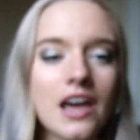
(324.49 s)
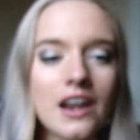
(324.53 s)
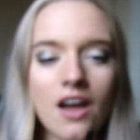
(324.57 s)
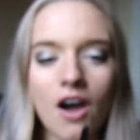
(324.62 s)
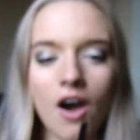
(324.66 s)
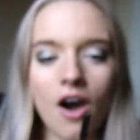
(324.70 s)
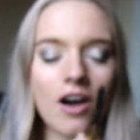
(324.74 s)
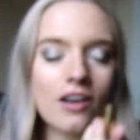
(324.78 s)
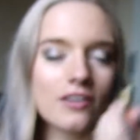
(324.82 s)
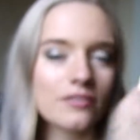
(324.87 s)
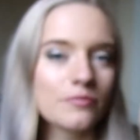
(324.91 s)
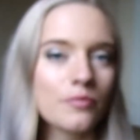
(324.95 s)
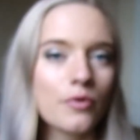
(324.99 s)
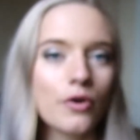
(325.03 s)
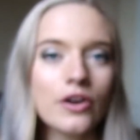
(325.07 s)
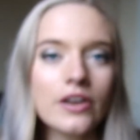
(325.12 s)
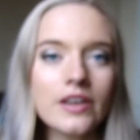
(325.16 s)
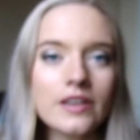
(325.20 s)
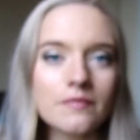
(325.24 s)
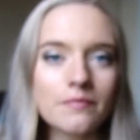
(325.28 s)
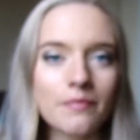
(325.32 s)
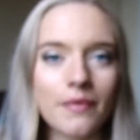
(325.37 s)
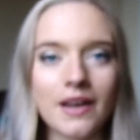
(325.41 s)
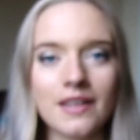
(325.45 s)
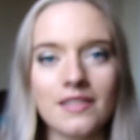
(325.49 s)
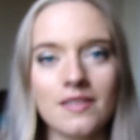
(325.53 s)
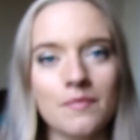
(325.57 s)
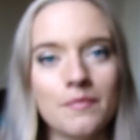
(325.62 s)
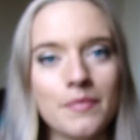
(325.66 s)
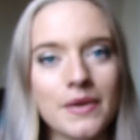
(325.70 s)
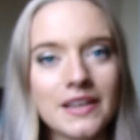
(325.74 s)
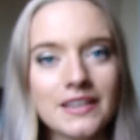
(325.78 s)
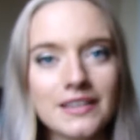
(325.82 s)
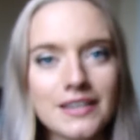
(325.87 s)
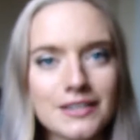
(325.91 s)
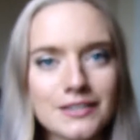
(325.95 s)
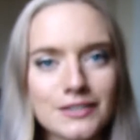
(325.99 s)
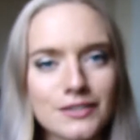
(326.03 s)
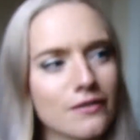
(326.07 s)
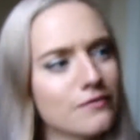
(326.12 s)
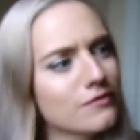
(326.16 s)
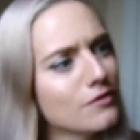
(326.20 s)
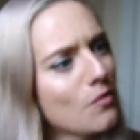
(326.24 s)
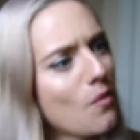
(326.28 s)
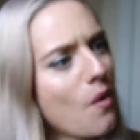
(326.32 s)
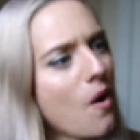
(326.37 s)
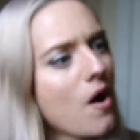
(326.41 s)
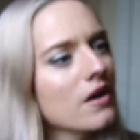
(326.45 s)
of off-put by the bigness of
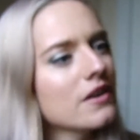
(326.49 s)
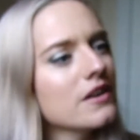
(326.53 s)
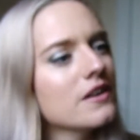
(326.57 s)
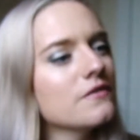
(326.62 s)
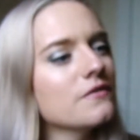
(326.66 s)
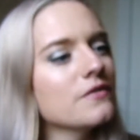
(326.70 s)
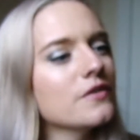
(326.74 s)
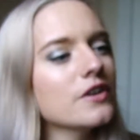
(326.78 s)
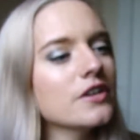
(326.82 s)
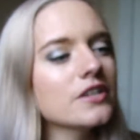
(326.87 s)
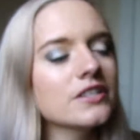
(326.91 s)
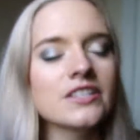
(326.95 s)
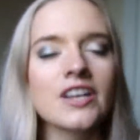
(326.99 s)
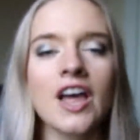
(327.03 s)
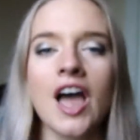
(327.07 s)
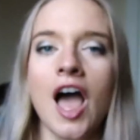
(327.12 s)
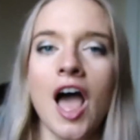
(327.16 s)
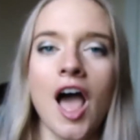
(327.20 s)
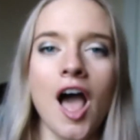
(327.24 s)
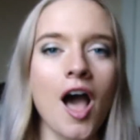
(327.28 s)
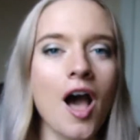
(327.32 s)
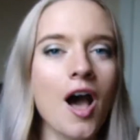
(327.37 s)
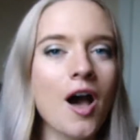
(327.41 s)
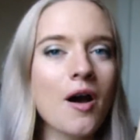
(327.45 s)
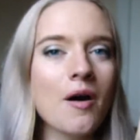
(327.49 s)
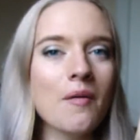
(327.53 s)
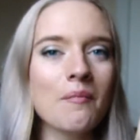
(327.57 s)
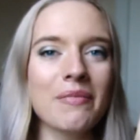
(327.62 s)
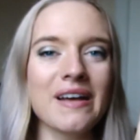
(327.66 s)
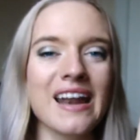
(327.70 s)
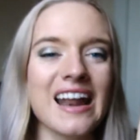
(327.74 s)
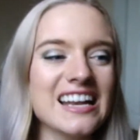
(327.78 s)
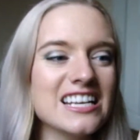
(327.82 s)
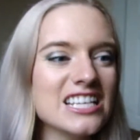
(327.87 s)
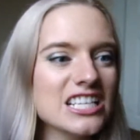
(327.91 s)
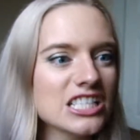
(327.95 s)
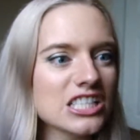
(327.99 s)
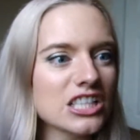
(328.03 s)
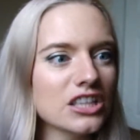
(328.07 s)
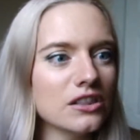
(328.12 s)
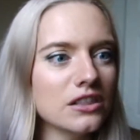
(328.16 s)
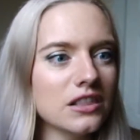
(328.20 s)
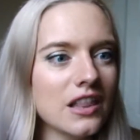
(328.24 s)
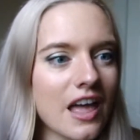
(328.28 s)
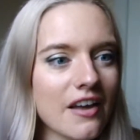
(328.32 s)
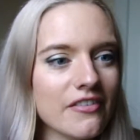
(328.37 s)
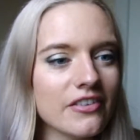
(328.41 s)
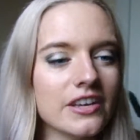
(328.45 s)
the wand at first, but I just
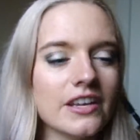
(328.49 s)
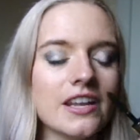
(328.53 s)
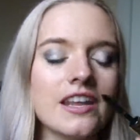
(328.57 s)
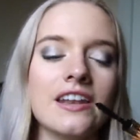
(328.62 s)
love it.